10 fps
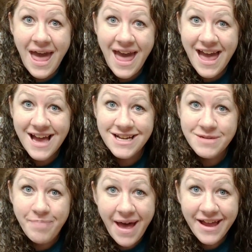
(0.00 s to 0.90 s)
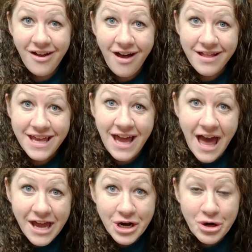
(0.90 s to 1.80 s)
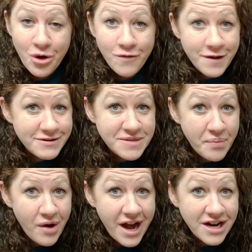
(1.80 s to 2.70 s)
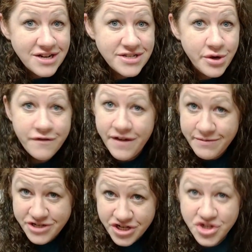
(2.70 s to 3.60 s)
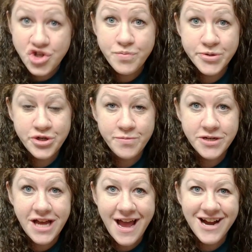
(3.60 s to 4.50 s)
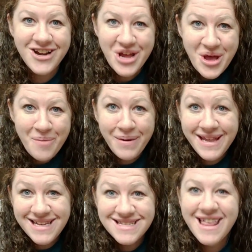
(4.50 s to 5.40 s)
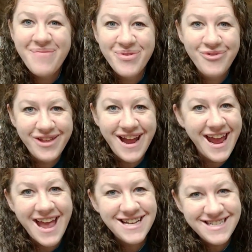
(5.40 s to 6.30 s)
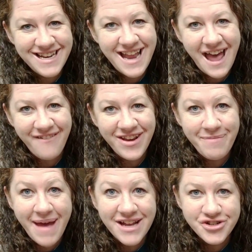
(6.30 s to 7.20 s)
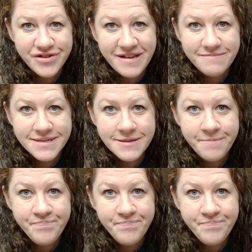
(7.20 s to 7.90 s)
And by golly, I don't know if it was prayers or if he was just super, super tired, but he slept through the night and didn't have any bad dreams.